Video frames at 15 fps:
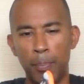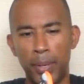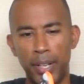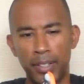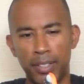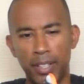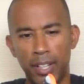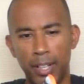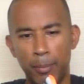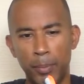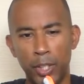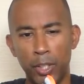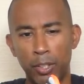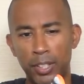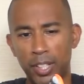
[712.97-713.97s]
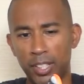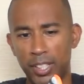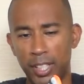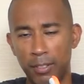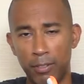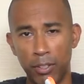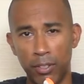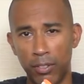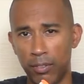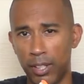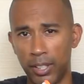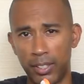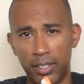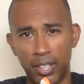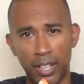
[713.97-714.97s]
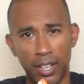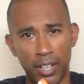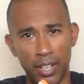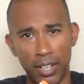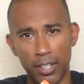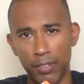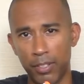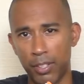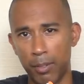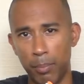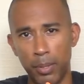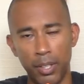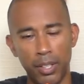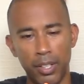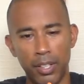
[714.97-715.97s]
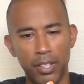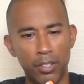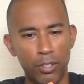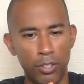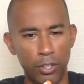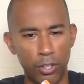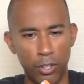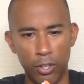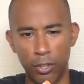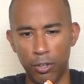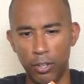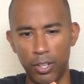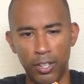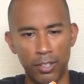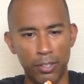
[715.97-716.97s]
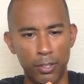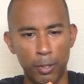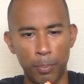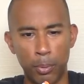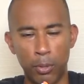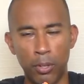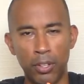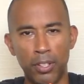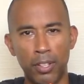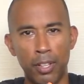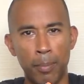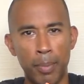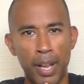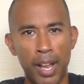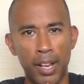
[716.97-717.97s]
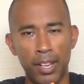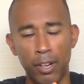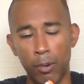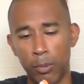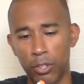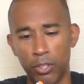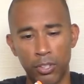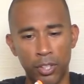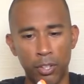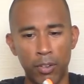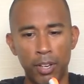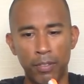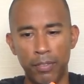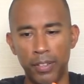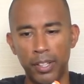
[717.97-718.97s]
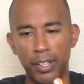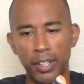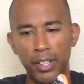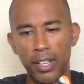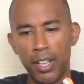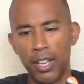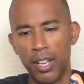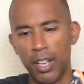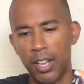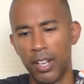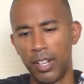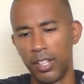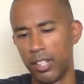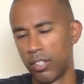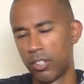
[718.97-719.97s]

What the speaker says: but you know, it does give you a ton of stability and security and support in the back here, which is a great feeling. And then